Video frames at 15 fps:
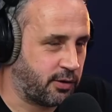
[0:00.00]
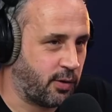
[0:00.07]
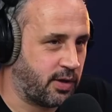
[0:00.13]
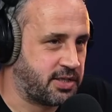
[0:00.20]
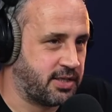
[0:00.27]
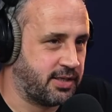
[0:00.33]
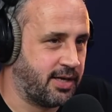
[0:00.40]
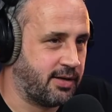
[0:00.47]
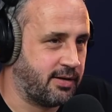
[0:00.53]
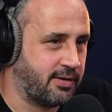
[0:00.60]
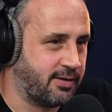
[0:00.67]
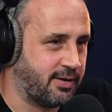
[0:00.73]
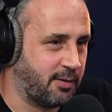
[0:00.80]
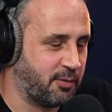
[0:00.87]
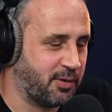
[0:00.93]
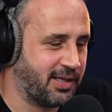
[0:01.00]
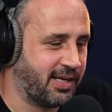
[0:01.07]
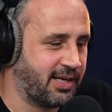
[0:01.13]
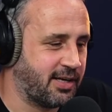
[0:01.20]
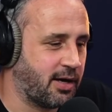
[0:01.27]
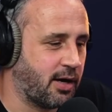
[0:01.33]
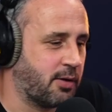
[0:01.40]
question then, and we'll
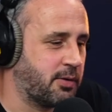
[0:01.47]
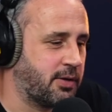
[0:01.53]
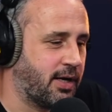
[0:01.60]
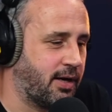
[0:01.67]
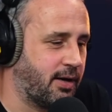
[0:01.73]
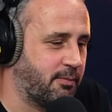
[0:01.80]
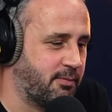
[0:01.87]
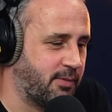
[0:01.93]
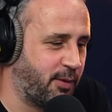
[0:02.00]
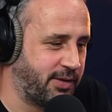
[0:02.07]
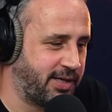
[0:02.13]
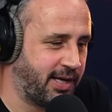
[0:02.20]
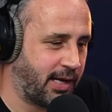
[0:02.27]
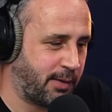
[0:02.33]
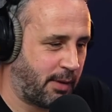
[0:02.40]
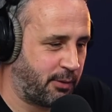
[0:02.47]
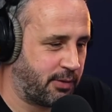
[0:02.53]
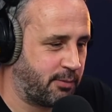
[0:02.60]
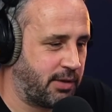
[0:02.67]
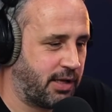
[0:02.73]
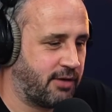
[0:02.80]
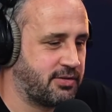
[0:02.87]
let you go. Are we dicking about
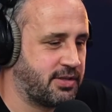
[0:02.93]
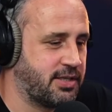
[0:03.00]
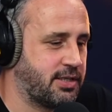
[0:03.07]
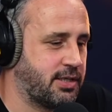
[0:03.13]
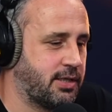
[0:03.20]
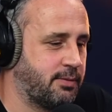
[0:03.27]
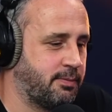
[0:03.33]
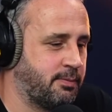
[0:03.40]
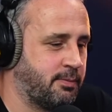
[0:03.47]
with the playoffs this year?